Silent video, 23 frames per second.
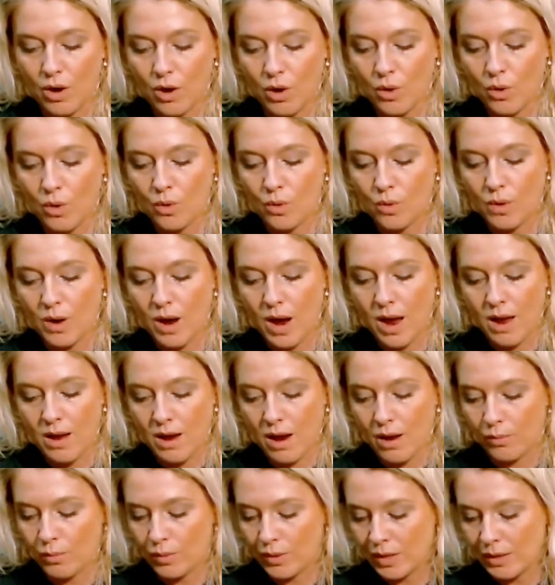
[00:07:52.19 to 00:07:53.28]
oh, I
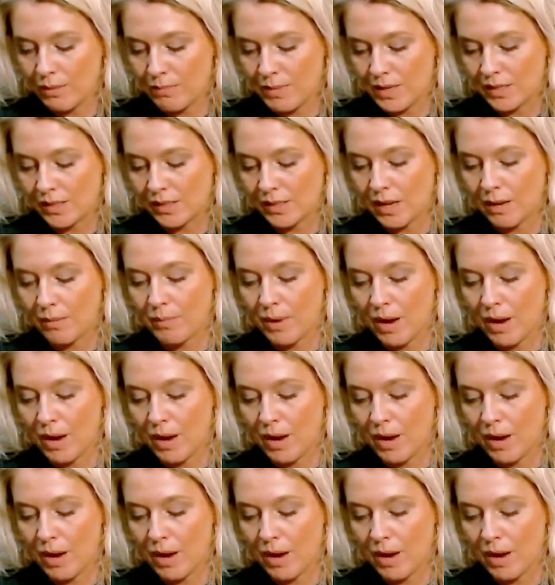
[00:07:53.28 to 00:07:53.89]
really miss them.